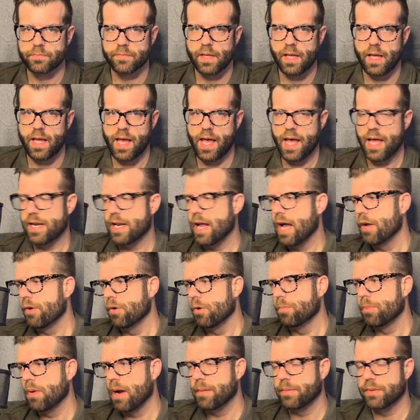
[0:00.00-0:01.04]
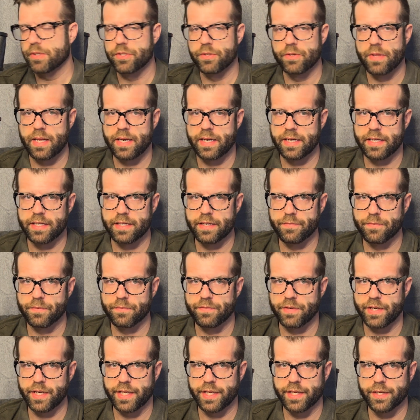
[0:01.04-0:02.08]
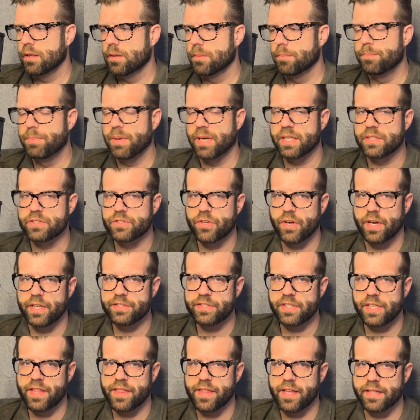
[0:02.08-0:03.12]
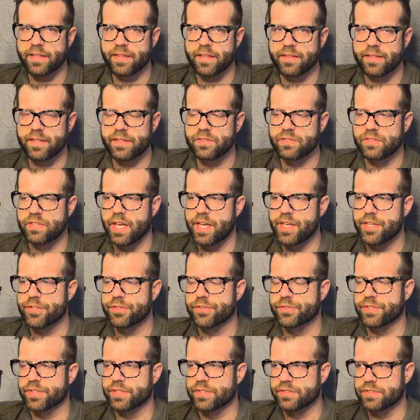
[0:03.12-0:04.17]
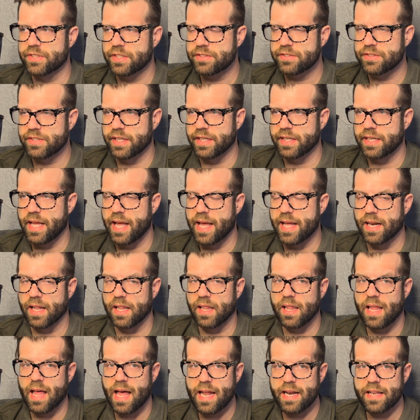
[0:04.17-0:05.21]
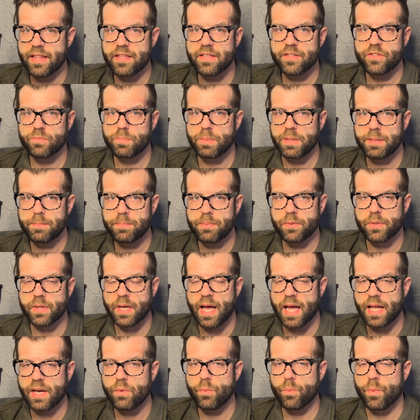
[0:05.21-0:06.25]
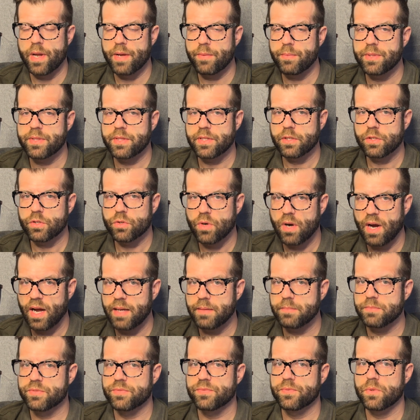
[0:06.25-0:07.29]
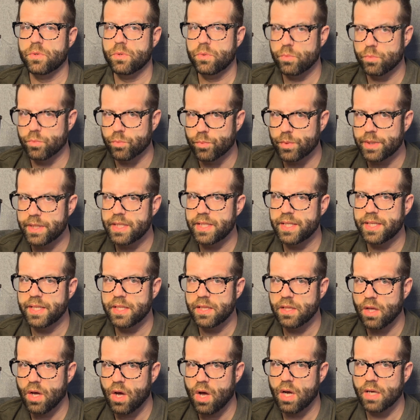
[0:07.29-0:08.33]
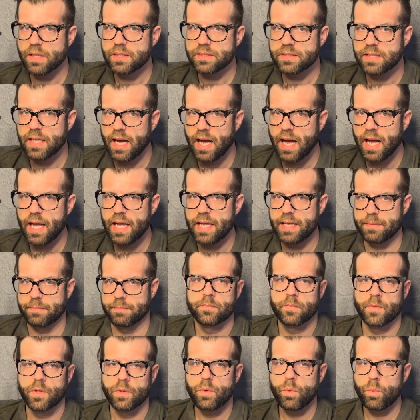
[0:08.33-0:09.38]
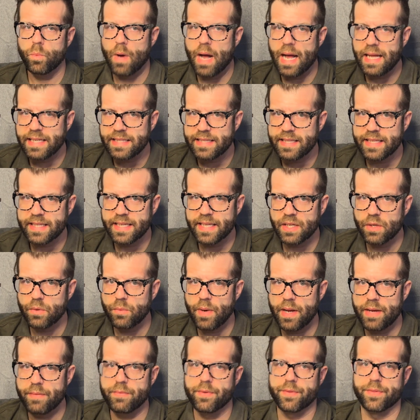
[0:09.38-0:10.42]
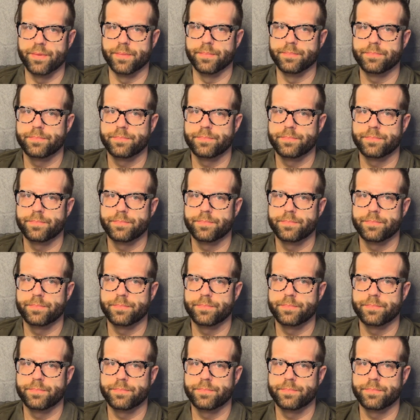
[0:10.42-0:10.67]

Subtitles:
And I will probably do that in a different video. But it's crazy to think that these dangers existed, and a lot of these people got away with their crimes for a really long time. Well, why did they get away with them?